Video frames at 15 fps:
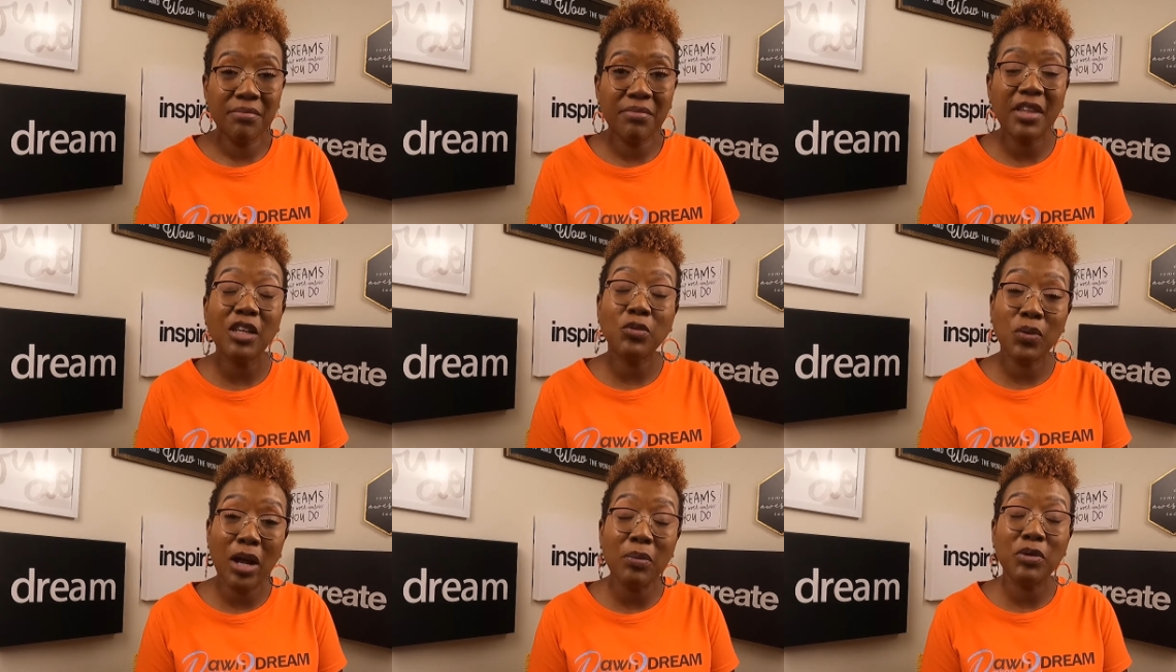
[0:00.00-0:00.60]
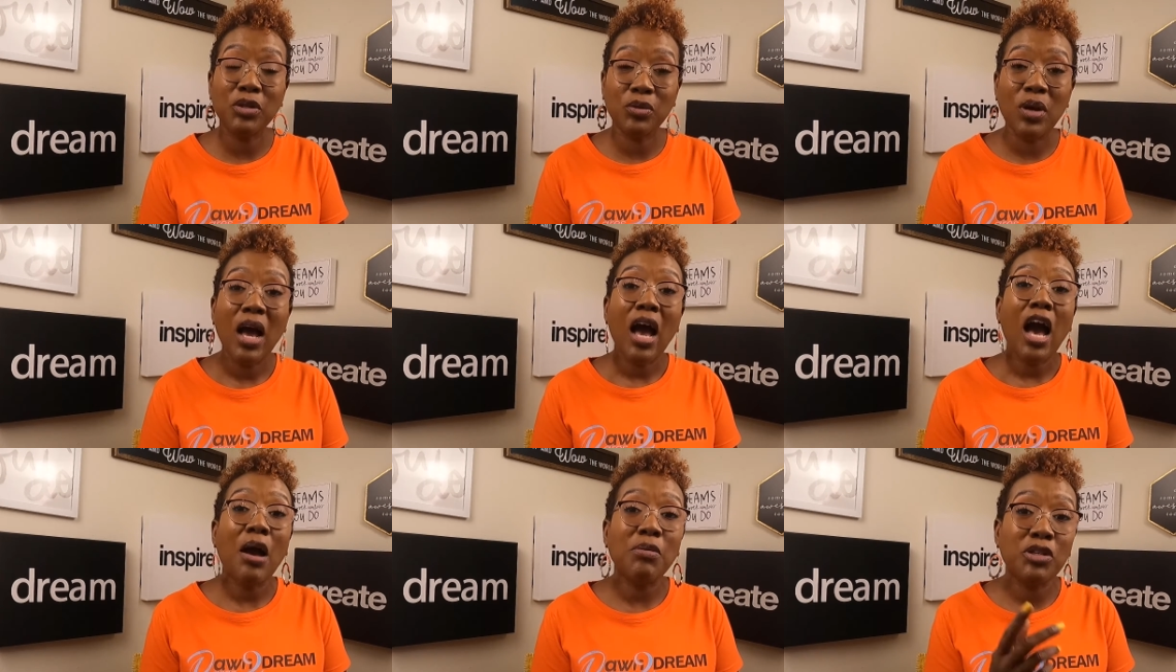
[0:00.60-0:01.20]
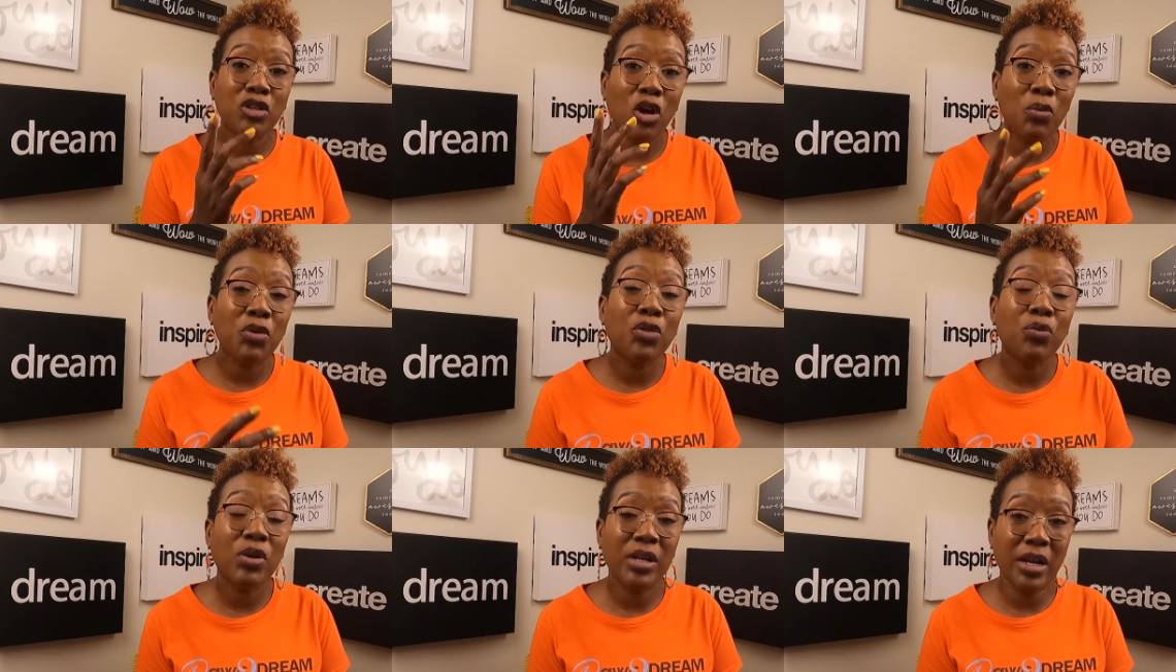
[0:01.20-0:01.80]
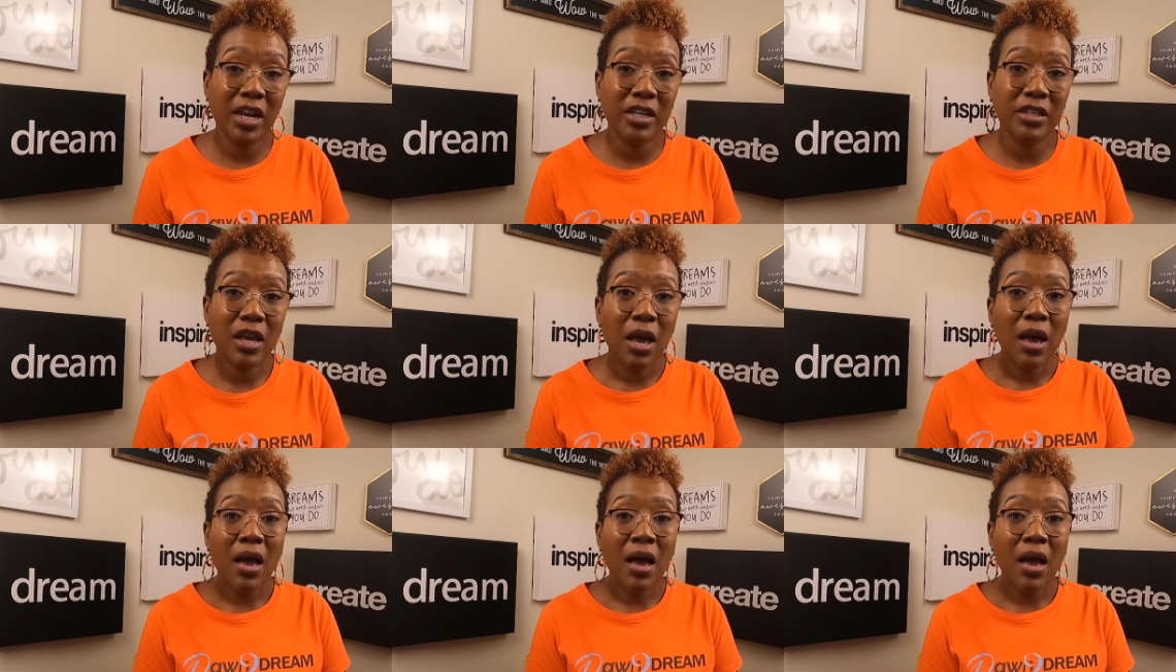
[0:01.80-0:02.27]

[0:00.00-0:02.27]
That's what I would do. I would start with 3 days.